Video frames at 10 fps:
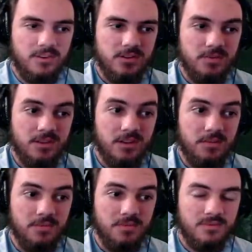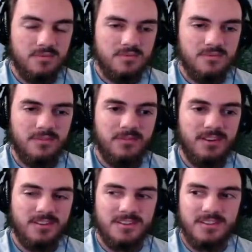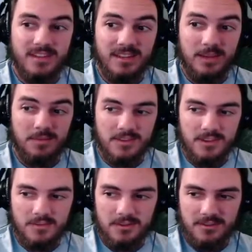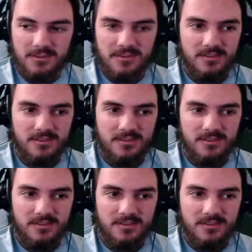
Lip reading: setting up these hallways.